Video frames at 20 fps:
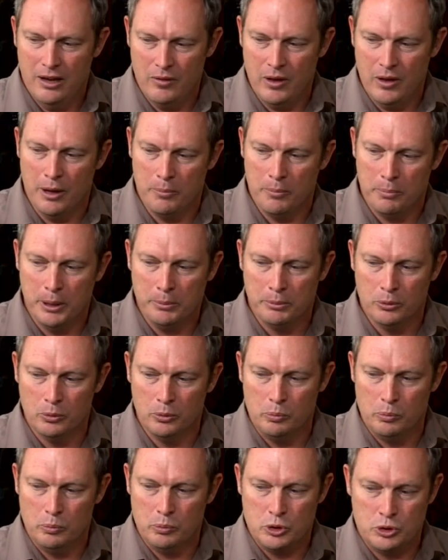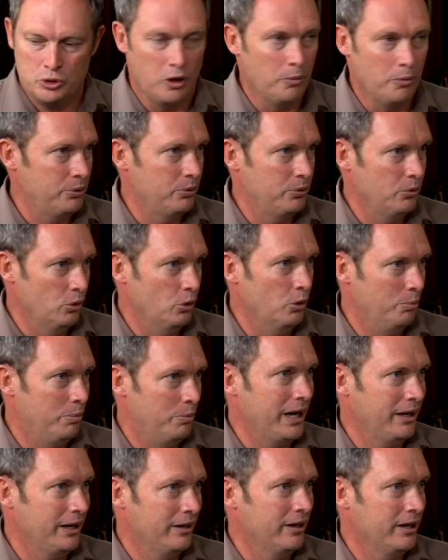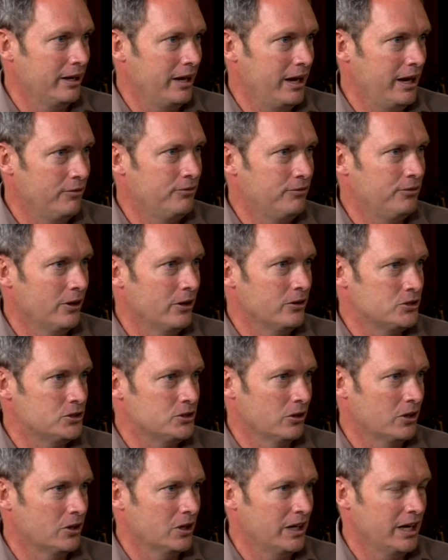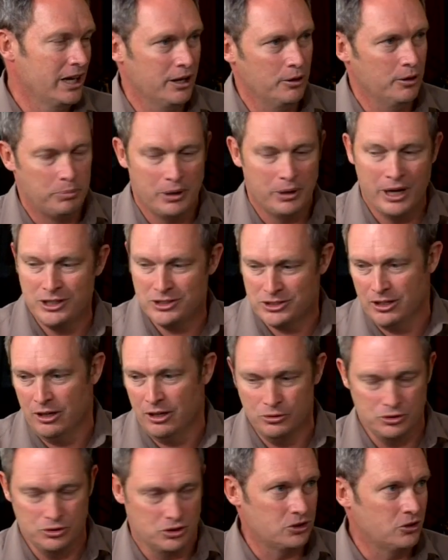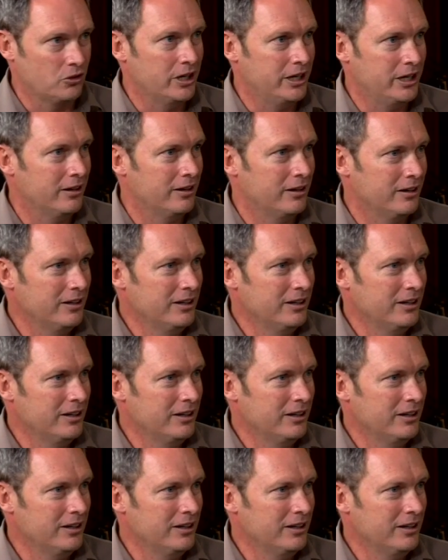uh, people drop or bang their headphone socket and it breaks the whole screen.